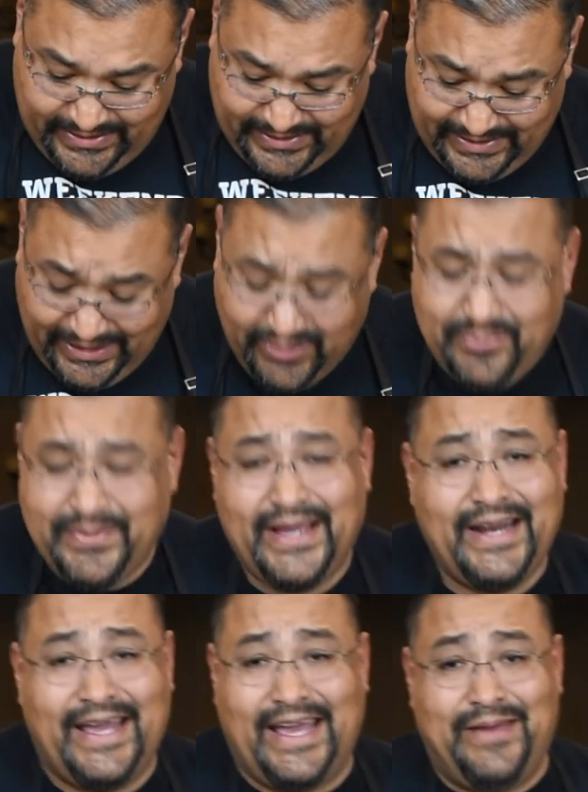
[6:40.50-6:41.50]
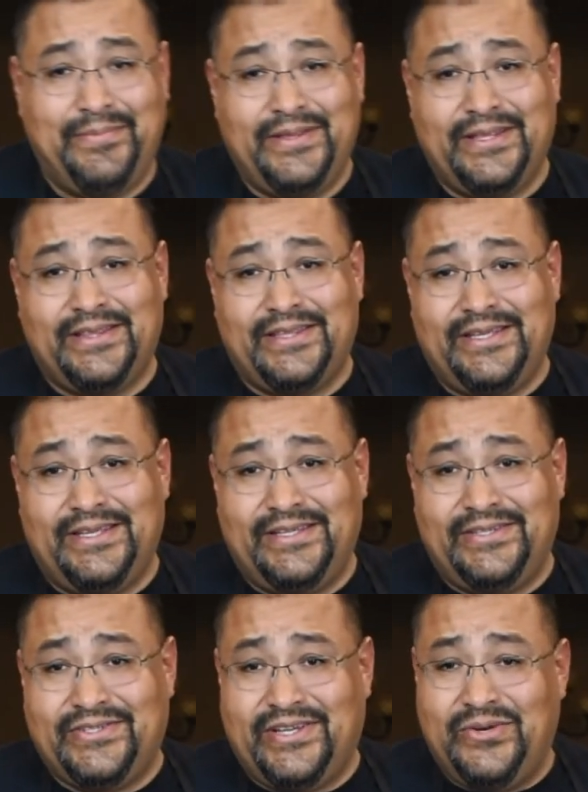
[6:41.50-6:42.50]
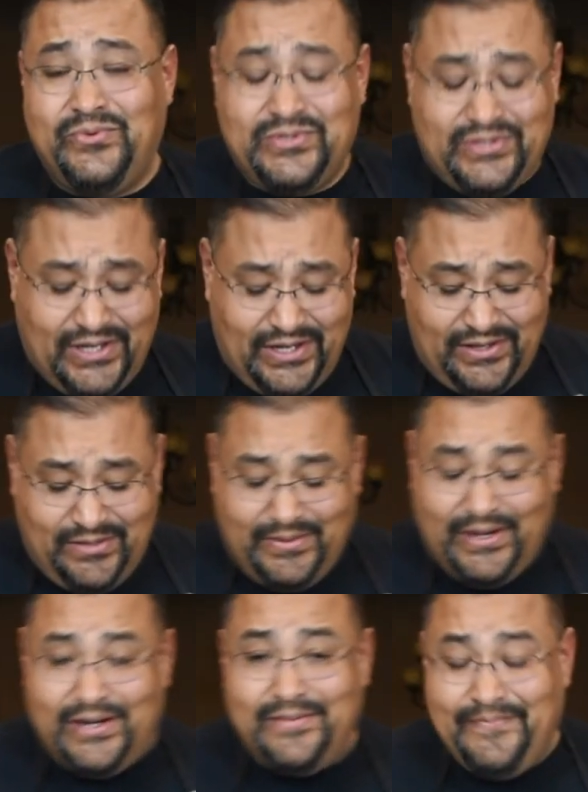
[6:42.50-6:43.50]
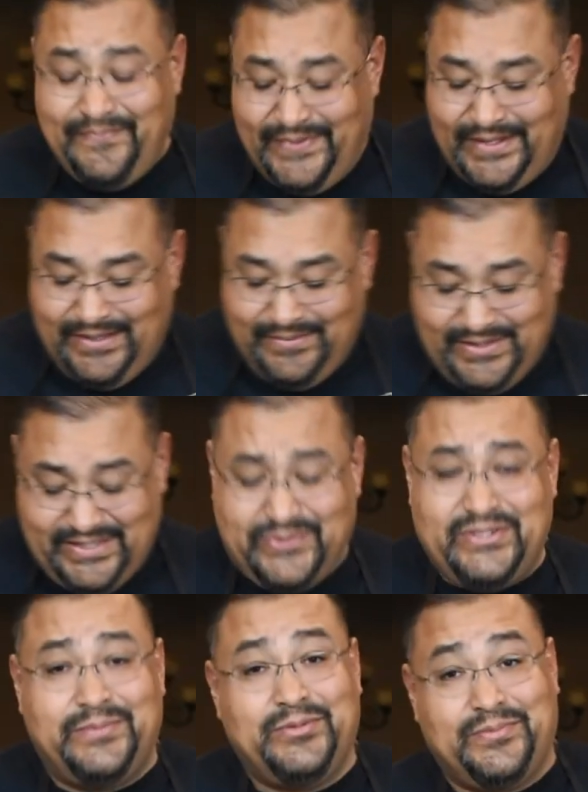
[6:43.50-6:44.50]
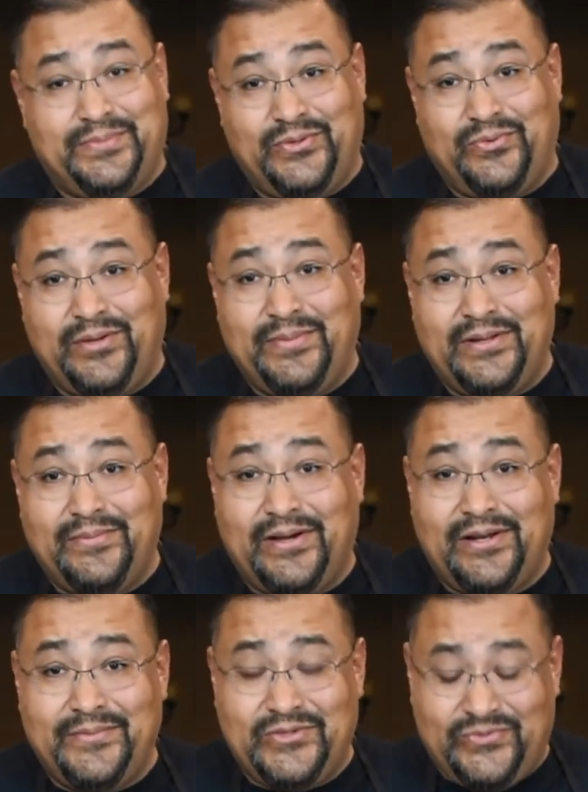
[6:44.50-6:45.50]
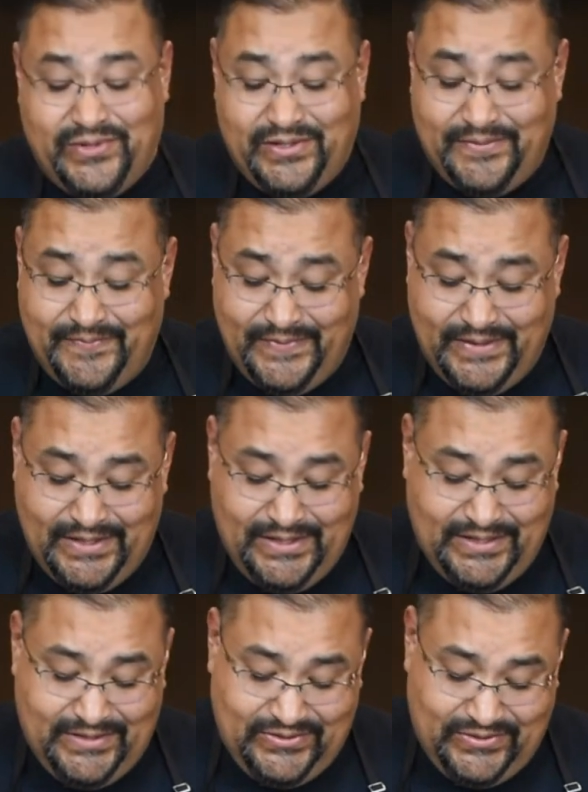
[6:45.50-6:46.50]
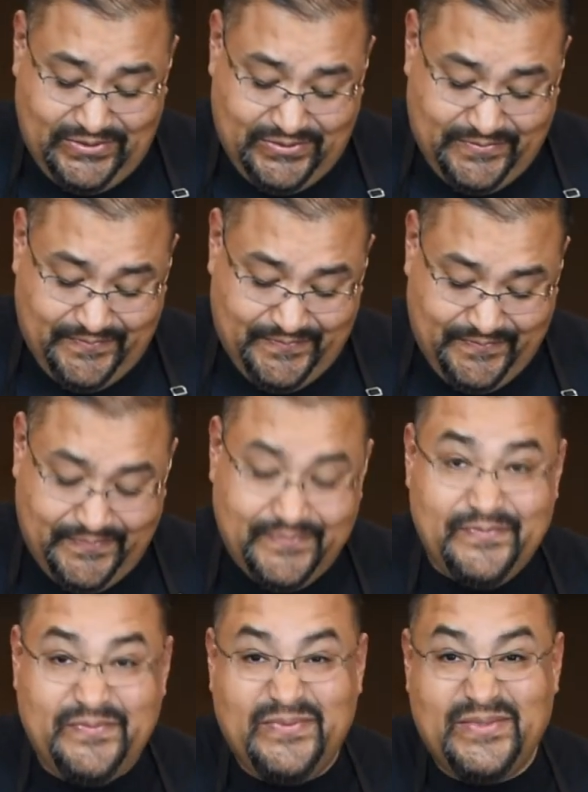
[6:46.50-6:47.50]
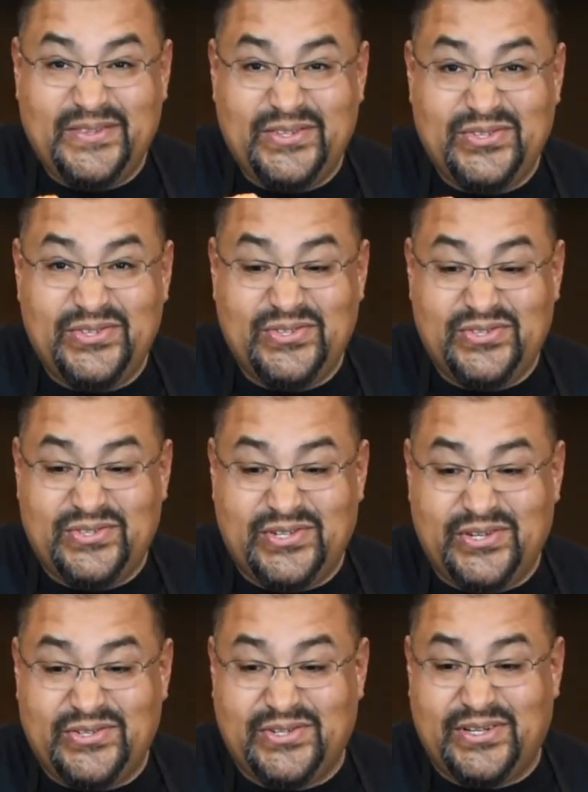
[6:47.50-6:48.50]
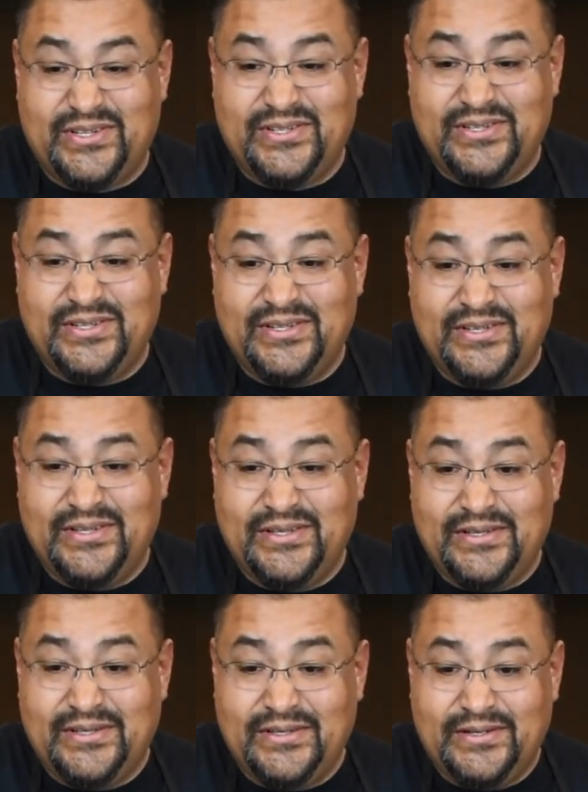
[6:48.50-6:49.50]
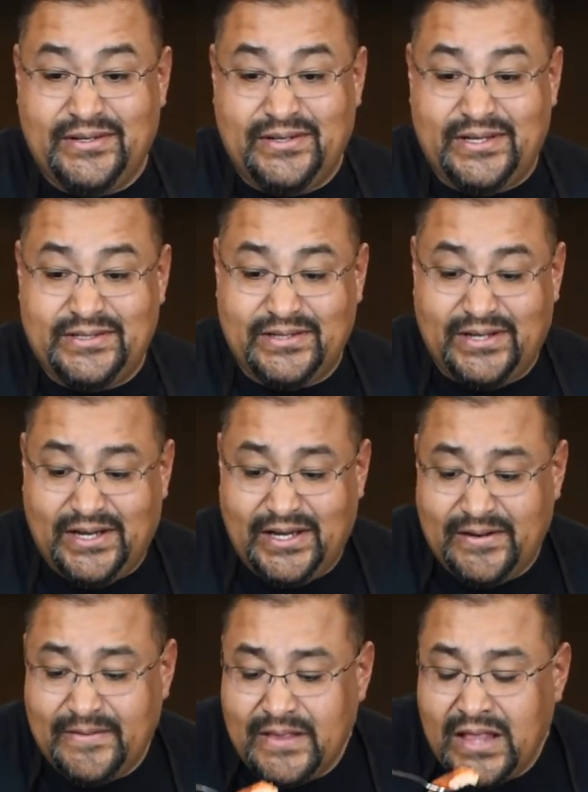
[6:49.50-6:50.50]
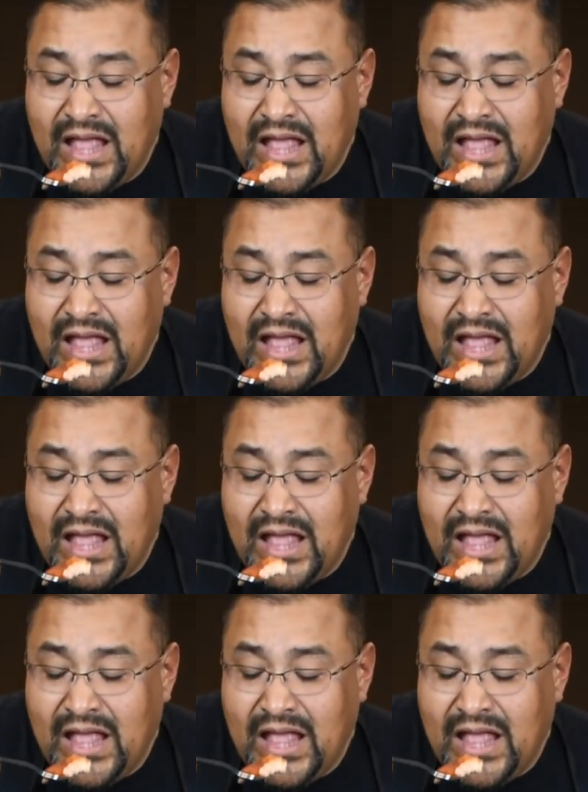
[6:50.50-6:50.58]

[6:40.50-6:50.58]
Now I'm kind of happy that the skin was not on the bottom because I was able to put rub on the bottom as well. So cheers guys. Nice and hot.